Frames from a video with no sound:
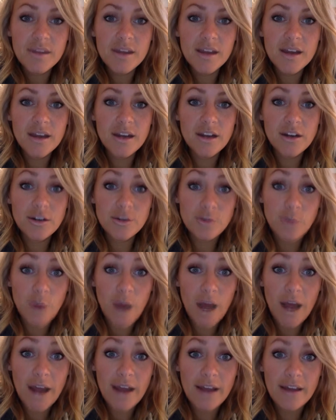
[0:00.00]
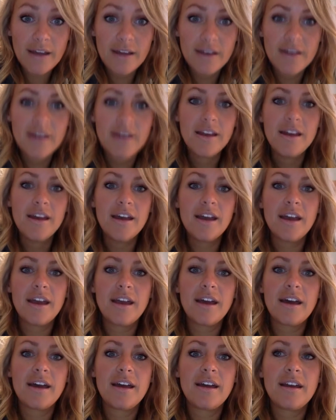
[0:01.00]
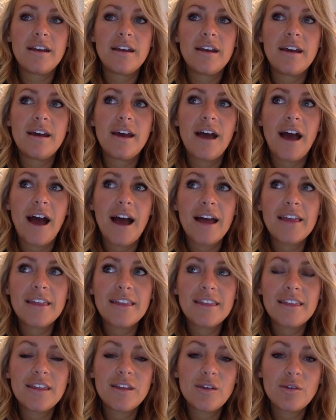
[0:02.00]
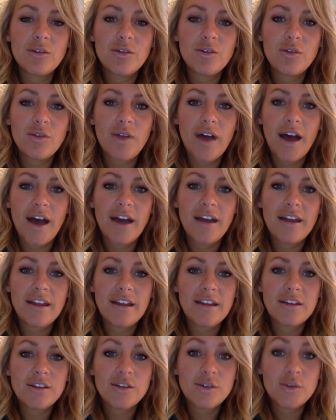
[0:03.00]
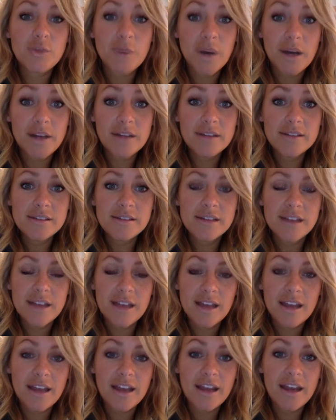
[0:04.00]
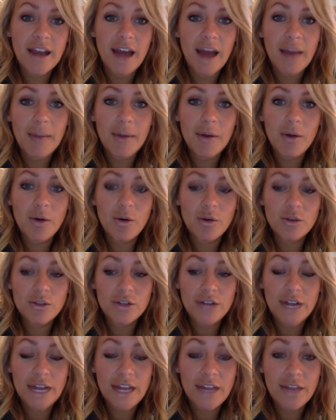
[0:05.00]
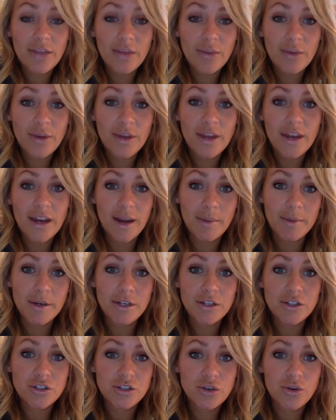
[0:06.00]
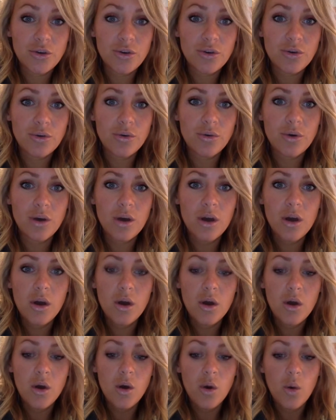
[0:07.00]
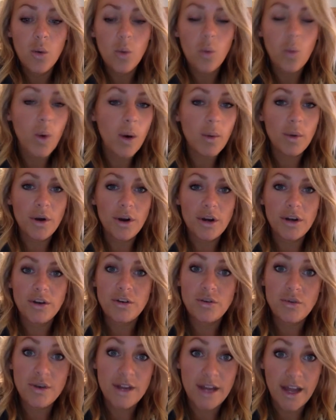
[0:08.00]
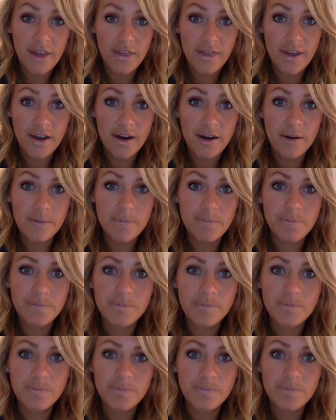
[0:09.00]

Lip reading: And here's why. And I think that you can do that in 2 months, and I'm going to hold your hand through it, and I'm going to show you what we're going to do to get there.